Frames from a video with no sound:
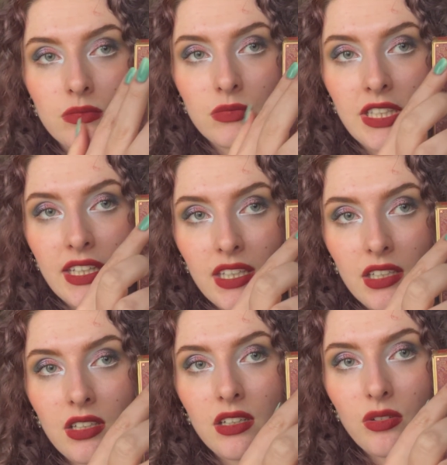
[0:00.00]

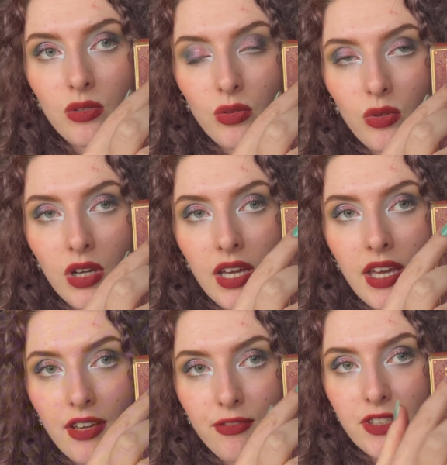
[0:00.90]
taking
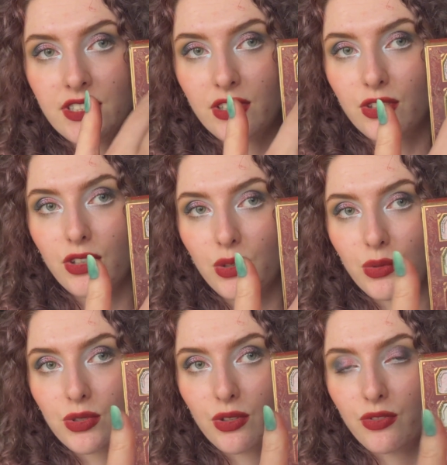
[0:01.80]
every single
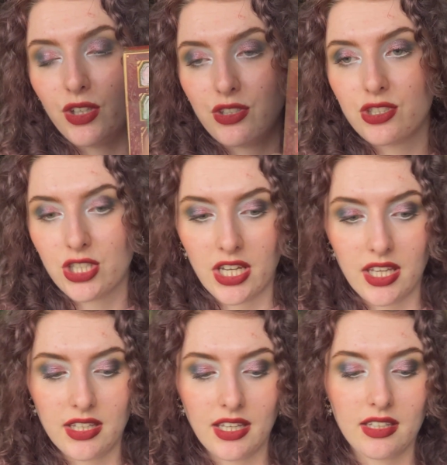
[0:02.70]
use of each
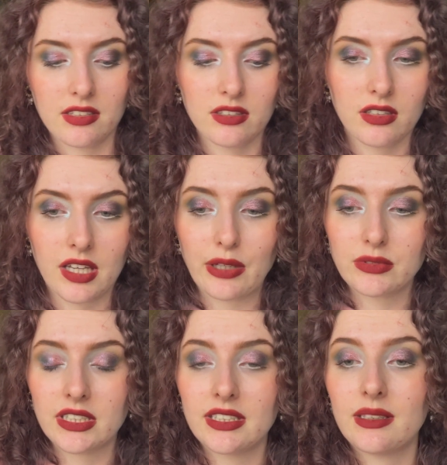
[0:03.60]
shade and
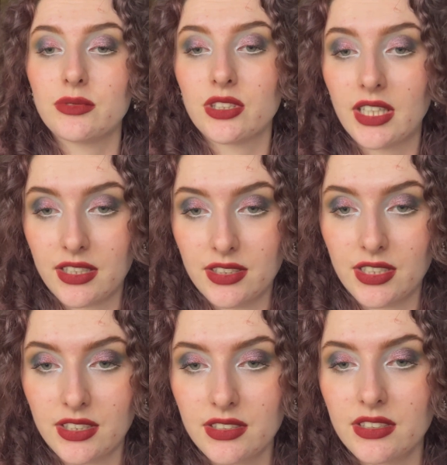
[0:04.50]
counting them
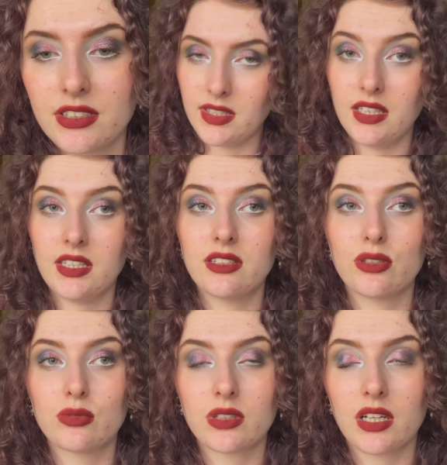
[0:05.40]
together, in
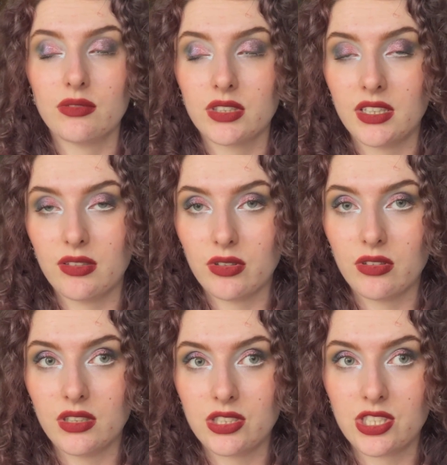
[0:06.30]
total counting down all
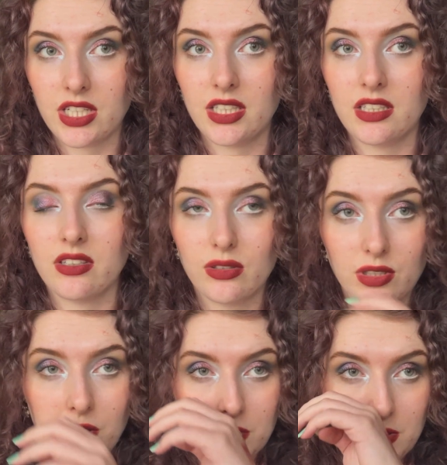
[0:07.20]
the
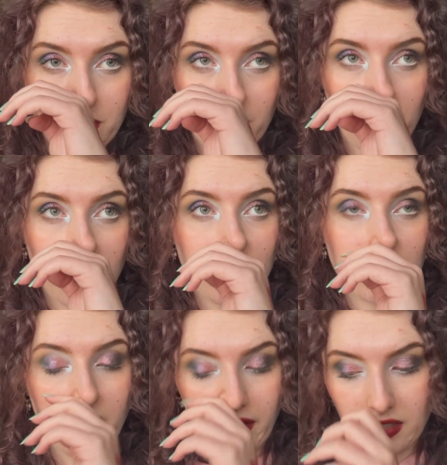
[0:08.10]
uses for each
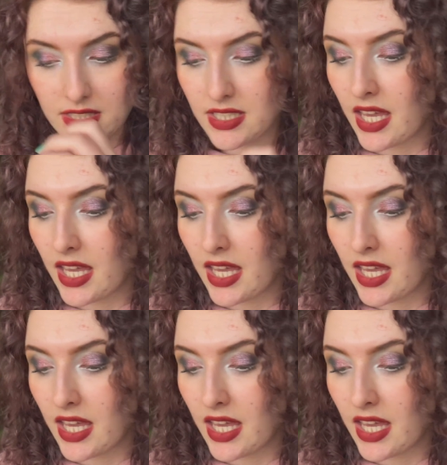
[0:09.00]
shades,